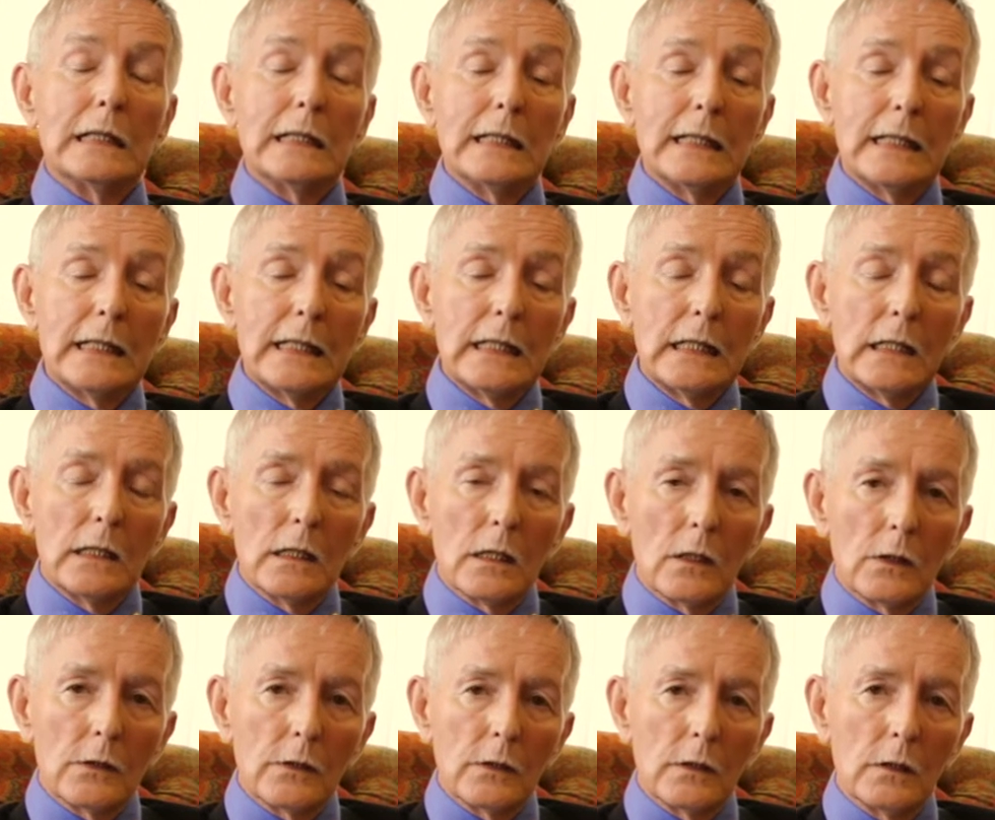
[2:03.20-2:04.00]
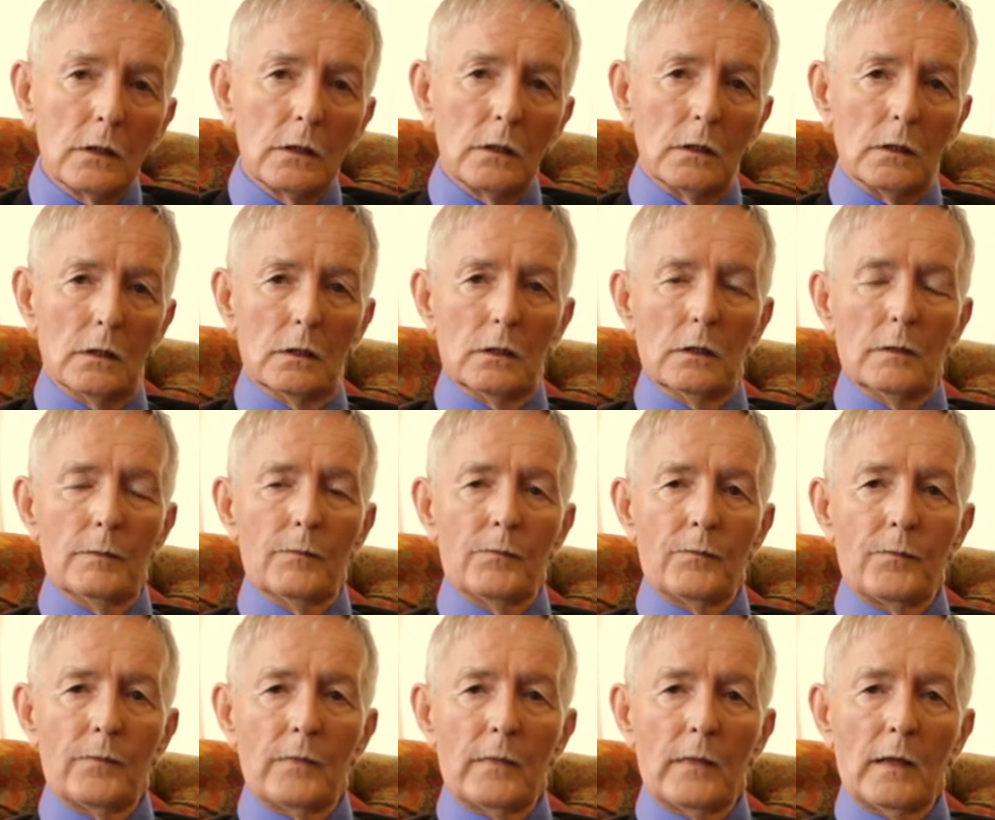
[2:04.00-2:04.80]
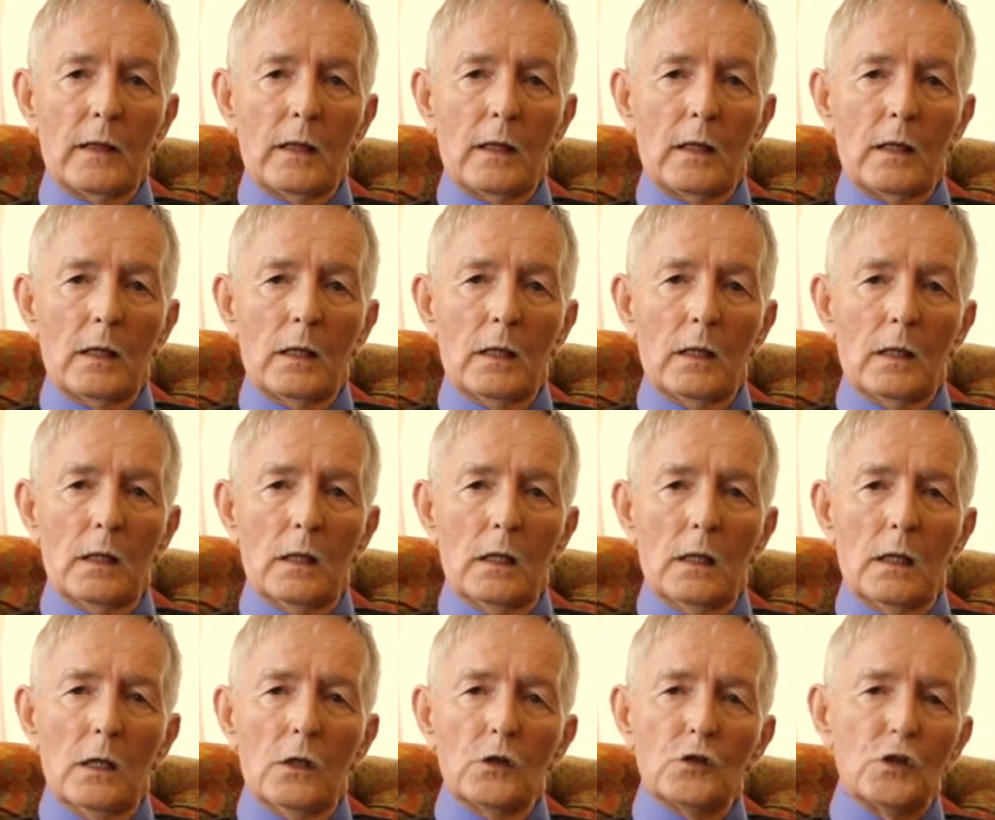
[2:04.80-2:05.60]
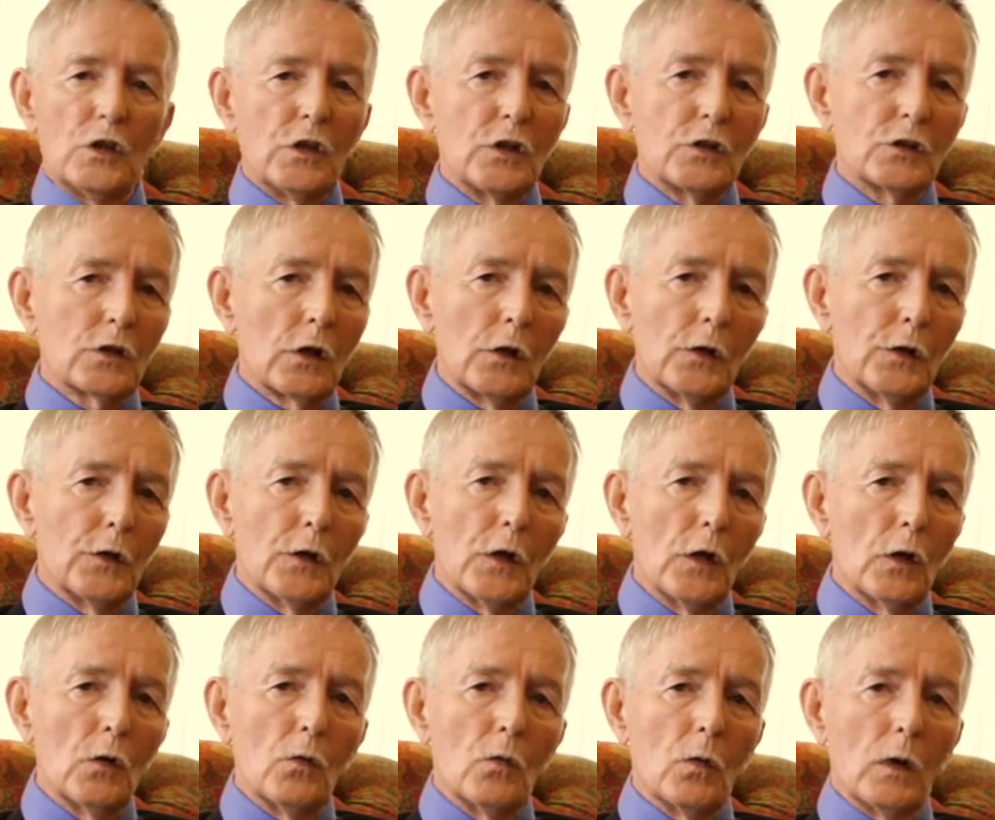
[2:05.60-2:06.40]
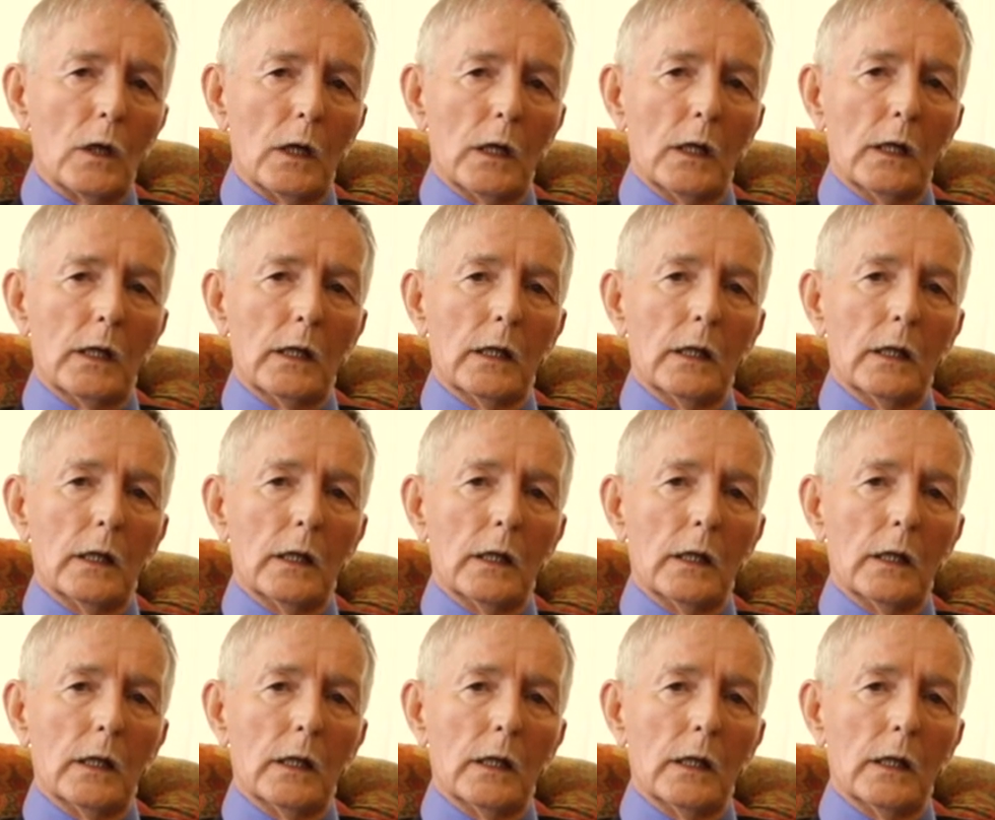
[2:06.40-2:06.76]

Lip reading: lean on her. She's got no way